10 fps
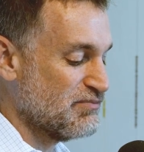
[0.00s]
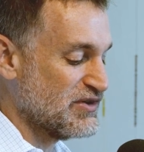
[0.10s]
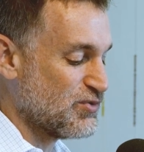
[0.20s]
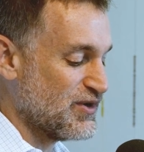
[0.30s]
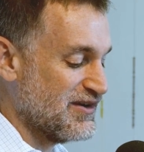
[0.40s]

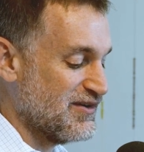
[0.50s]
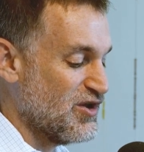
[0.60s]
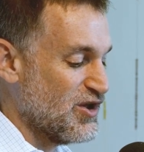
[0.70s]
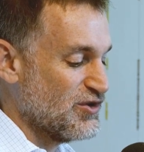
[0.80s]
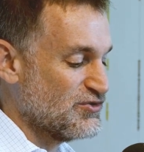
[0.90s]
between,
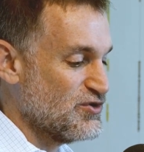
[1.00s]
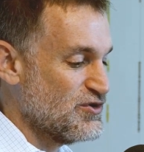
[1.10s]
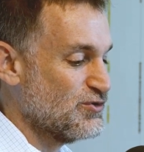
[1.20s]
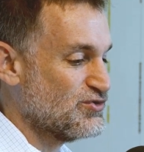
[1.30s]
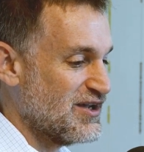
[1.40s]
do
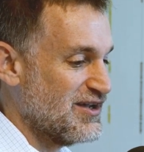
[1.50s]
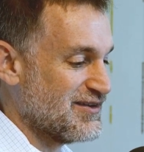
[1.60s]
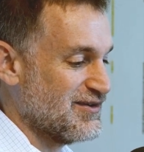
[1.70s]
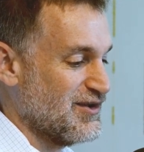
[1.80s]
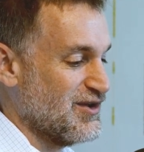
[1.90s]
you
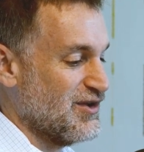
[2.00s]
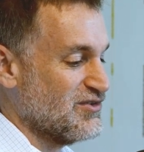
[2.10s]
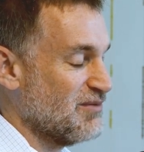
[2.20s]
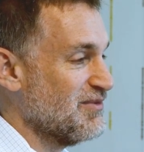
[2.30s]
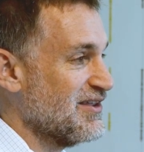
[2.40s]
take
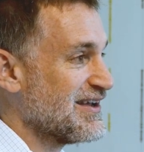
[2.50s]
some of the